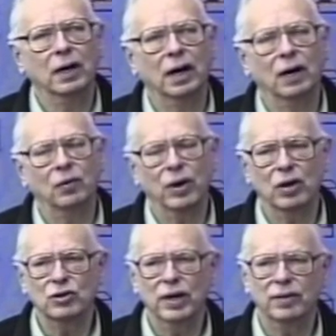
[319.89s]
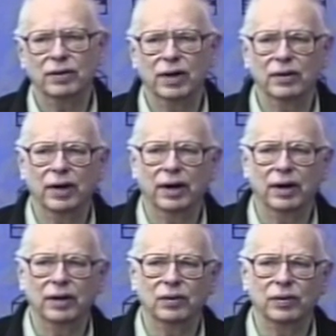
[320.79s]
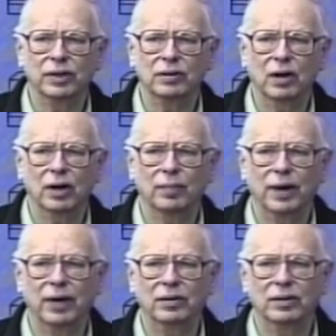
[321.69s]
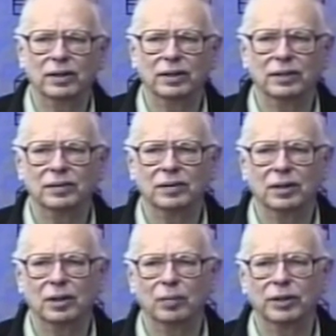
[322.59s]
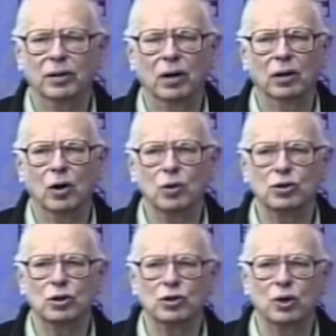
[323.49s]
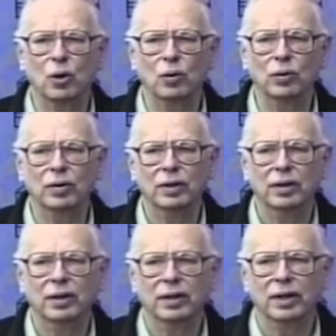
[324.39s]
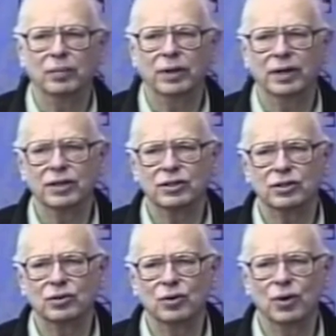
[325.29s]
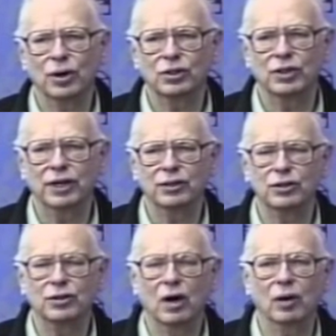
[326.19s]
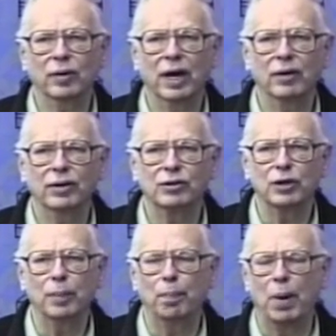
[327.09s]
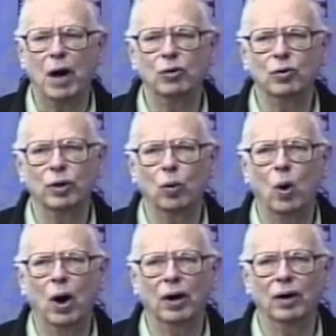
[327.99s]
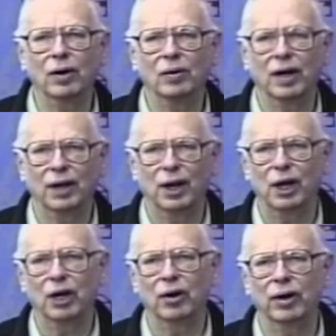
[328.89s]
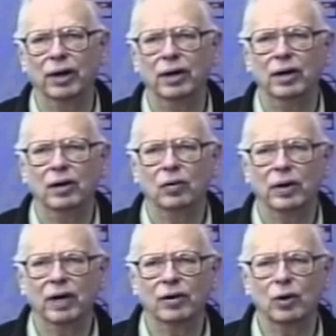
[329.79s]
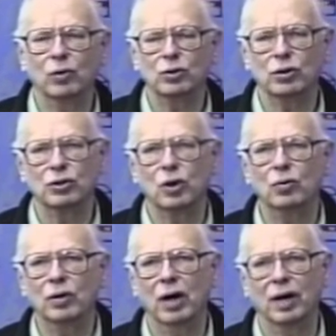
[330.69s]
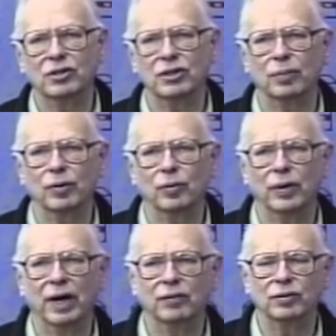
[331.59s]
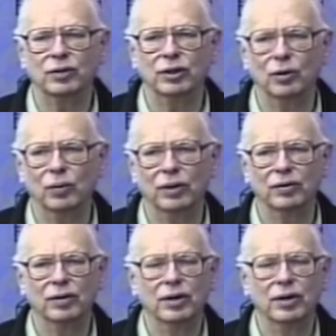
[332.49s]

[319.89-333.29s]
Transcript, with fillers: Uh, we also have another area that we could talk about uh, a little bit called coastal zone. And because New York State and Chautauqua County is a boundary water on Lake Erie, we have a coastal zone concept that we have to deal with.